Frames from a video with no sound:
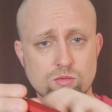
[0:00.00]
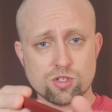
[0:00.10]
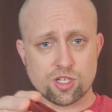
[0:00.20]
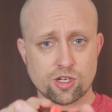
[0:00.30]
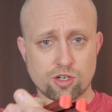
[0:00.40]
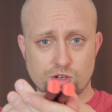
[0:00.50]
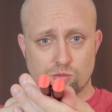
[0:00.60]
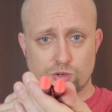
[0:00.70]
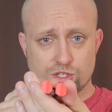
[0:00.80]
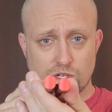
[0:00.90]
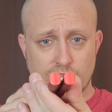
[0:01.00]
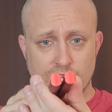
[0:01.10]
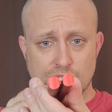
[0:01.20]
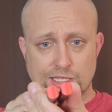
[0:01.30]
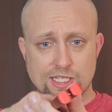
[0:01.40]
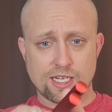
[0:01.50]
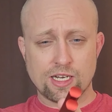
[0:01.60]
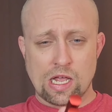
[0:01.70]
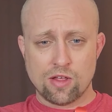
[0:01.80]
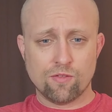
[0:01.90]
Once again, an original handle
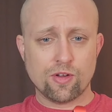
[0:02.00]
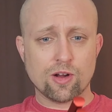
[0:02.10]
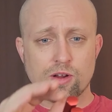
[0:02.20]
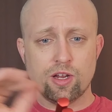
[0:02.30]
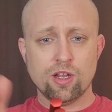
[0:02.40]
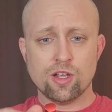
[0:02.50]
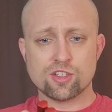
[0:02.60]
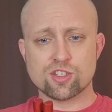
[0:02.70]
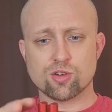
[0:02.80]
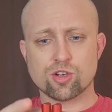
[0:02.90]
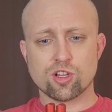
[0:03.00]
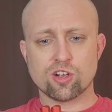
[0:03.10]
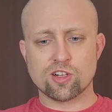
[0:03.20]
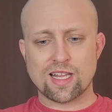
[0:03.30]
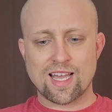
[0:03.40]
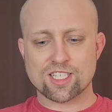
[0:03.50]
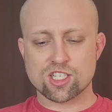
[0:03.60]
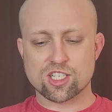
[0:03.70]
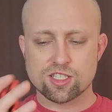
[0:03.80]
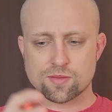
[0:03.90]
design. Very circular,
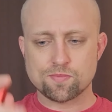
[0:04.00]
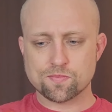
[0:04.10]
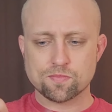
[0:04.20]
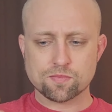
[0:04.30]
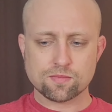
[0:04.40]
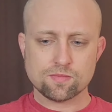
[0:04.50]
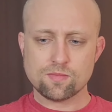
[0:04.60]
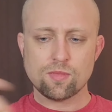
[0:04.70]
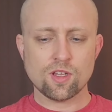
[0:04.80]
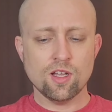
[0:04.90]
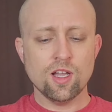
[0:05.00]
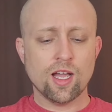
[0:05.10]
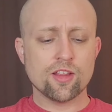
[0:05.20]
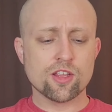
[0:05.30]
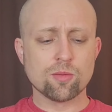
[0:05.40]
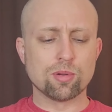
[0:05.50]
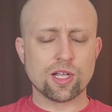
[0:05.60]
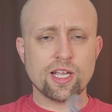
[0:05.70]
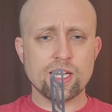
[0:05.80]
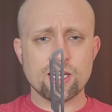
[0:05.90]
latchless. And then the
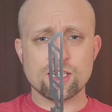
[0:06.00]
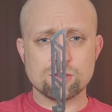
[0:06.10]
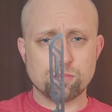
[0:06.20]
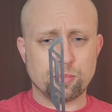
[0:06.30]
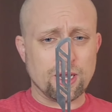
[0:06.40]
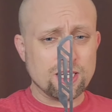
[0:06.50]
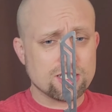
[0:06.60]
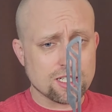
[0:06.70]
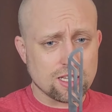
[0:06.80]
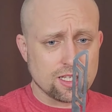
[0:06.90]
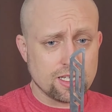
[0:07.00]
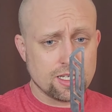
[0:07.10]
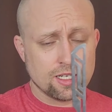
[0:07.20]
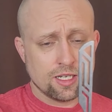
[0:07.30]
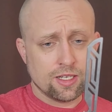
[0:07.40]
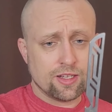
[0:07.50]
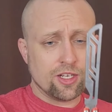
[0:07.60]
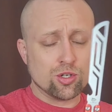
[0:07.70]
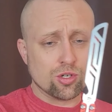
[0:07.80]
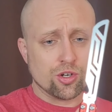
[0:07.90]
blade is basically...
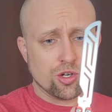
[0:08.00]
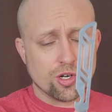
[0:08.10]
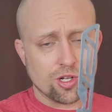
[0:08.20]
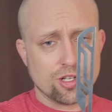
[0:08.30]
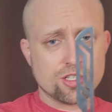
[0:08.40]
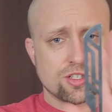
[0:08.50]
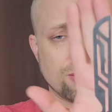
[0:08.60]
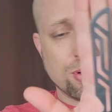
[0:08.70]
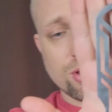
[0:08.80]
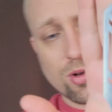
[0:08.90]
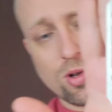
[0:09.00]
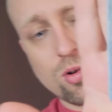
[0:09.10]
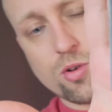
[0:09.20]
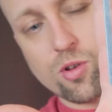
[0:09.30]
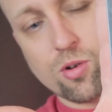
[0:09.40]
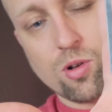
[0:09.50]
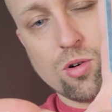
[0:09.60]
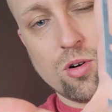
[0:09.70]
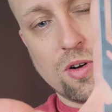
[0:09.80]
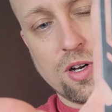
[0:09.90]
They took a Nautilus, they put their, lo their
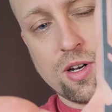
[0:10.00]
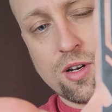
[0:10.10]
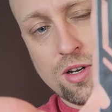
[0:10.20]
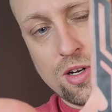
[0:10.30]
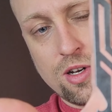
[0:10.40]
logo on it,